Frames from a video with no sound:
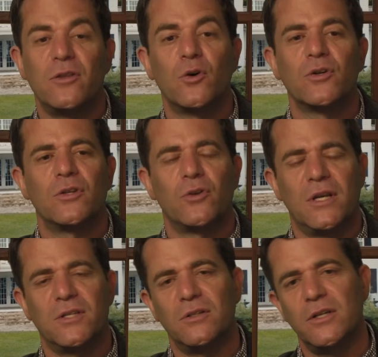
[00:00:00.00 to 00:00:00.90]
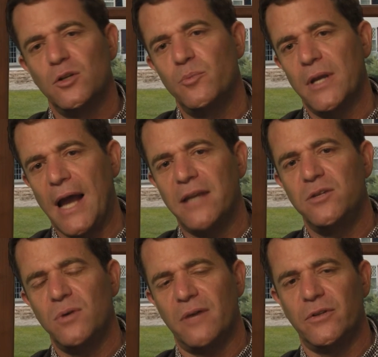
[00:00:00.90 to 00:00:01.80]
there is a little bit, I
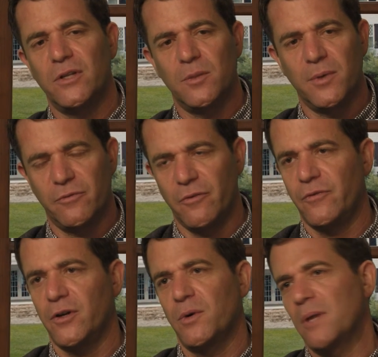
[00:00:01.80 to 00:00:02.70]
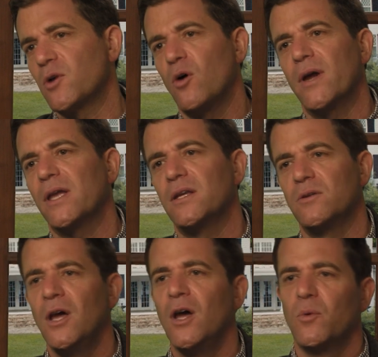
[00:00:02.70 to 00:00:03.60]
do have a little bit of a fear when I'm going in
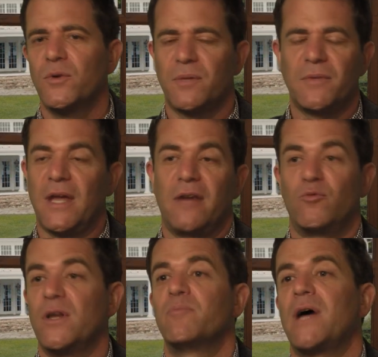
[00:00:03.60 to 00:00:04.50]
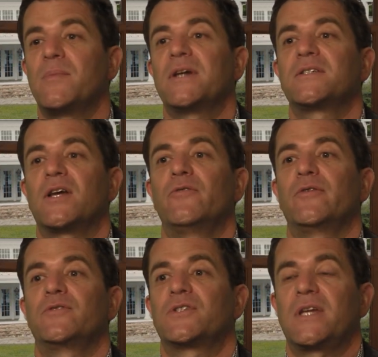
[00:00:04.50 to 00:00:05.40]
with something that I've written by myself
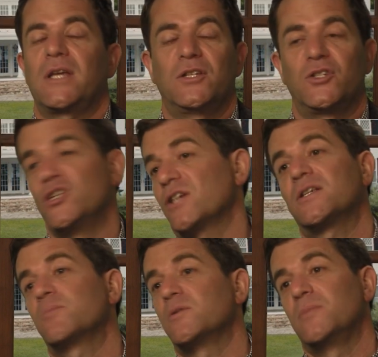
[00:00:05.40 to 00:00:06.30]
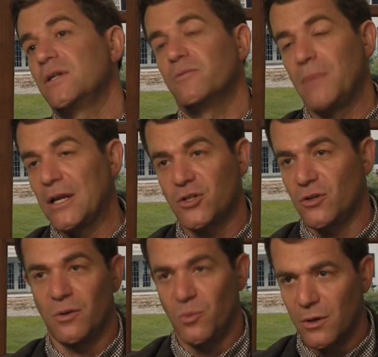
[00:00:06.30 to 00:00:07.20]
of just like, it's just up to me to make
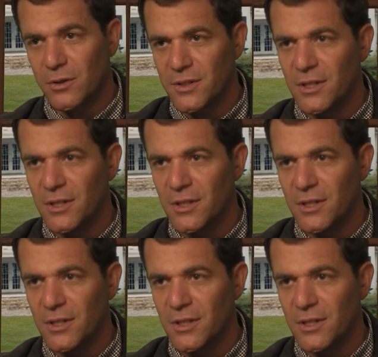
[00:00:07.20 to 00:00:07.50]
sure it works.